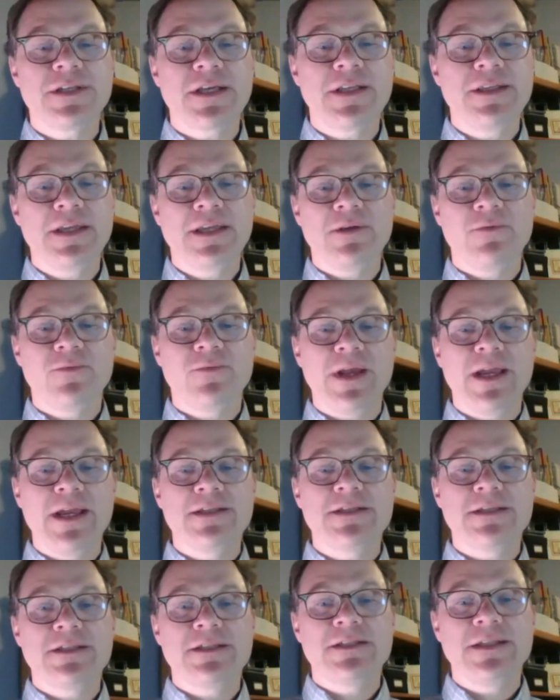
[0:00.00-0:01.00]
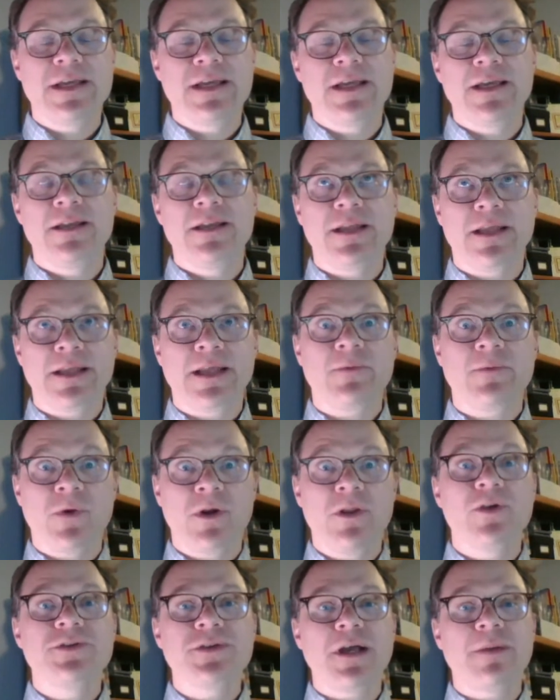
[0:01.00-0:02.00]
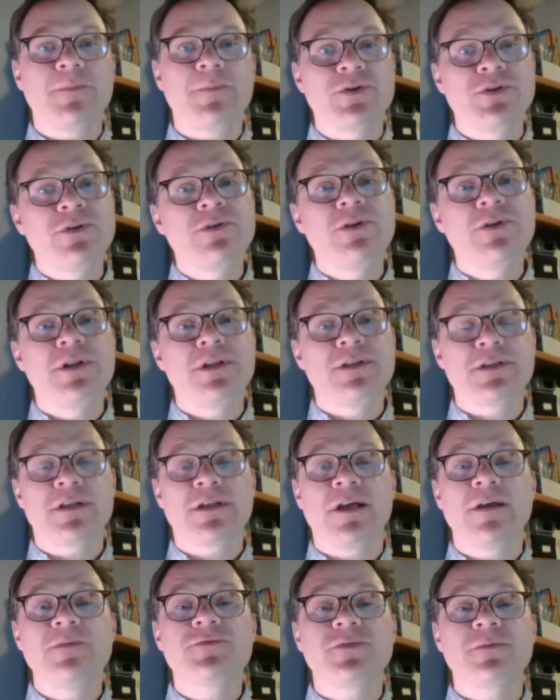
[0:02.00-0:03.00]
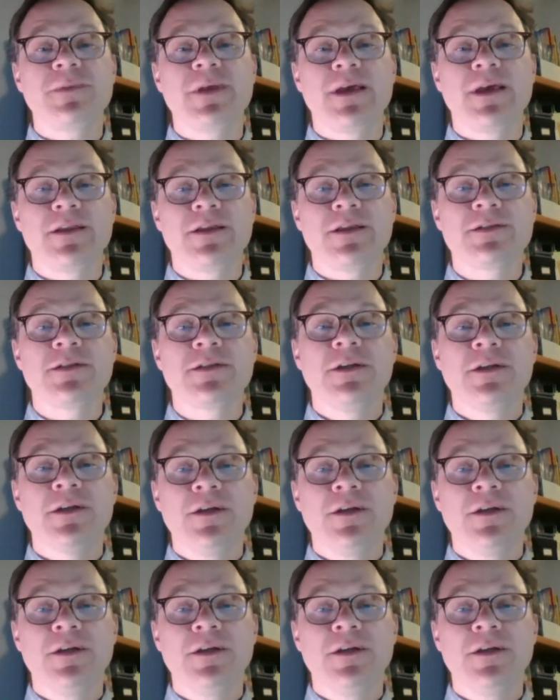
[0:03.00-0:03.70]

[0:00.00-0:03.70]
I think it raises then, like, one of those opportunities that comes from that is